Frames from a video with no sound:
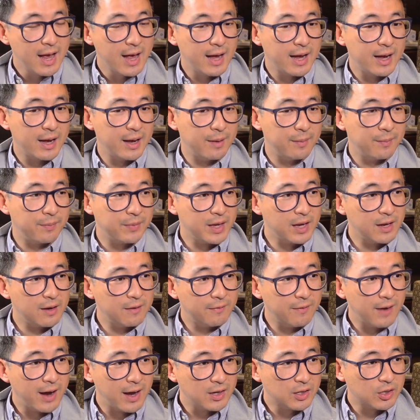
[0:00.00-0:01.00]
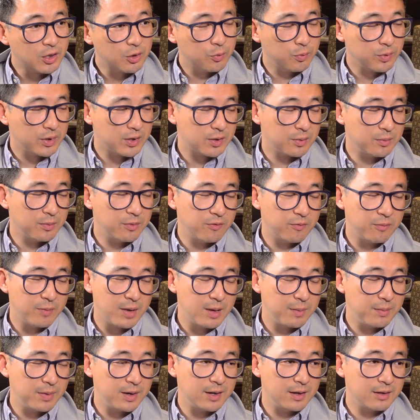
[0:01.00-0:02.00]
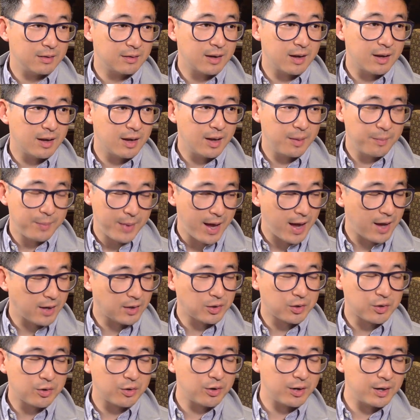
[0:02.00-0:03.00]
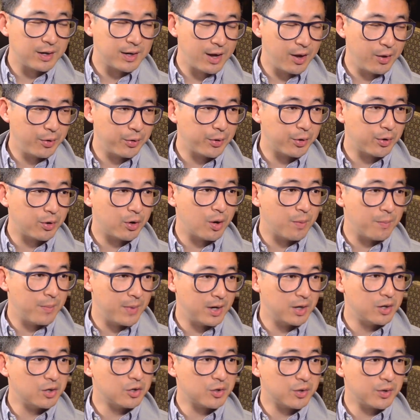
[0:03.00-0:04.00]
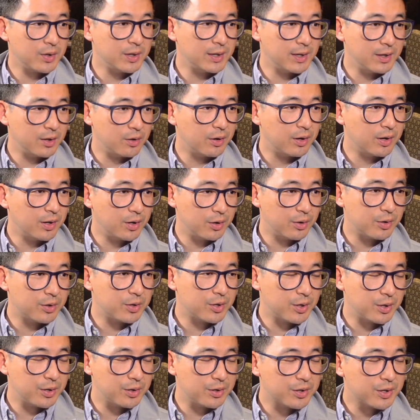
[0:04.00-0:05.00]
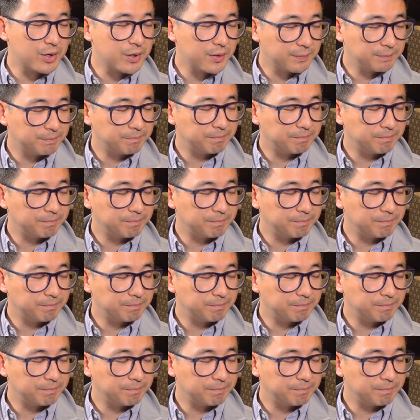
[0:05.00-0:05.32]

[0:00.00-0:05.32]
the advice and wisdom of maybe a pastor, an elder, or a ministry leader at your church.